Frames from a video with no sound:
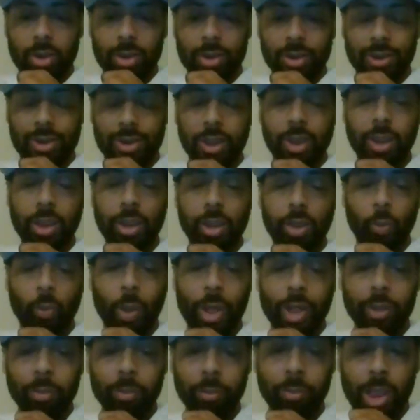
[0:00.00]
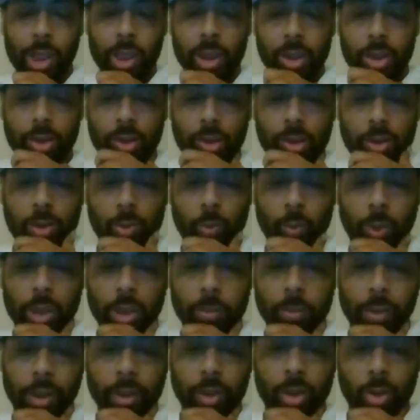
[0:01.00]
Ziggy and White Mike. White
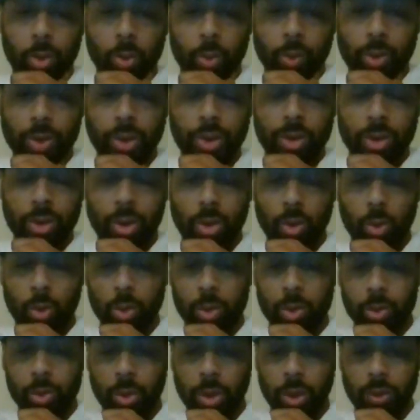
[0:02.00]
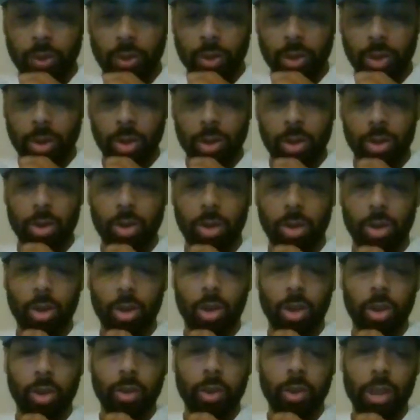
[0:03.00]
Mike, of course, is a local drug dealer
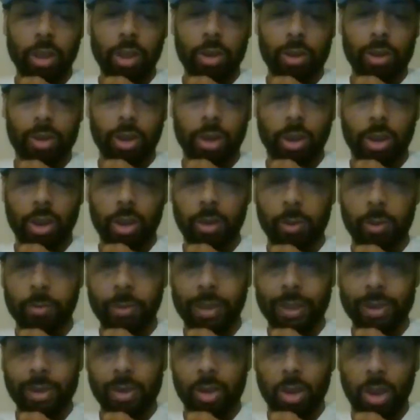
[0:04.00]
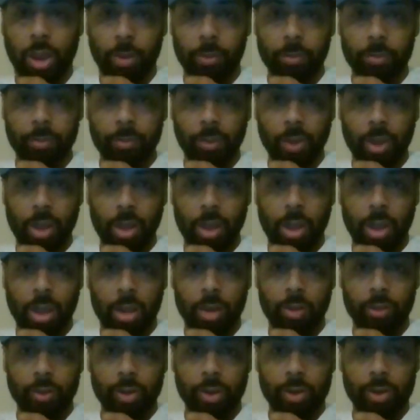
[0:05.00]
that Ziggy messed up.
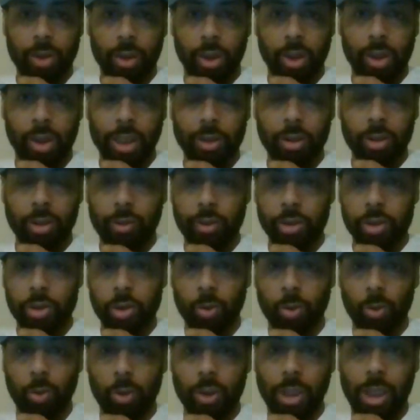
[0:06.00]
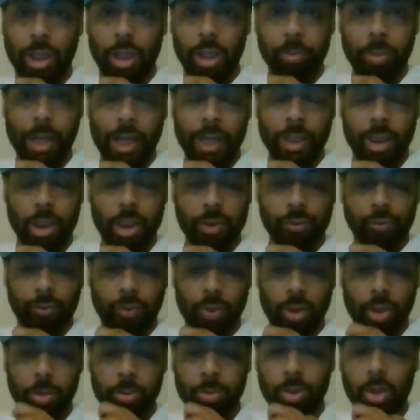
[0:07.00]
Ziggy got a package
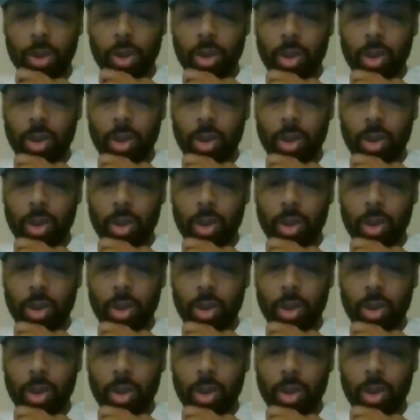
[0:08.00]
from.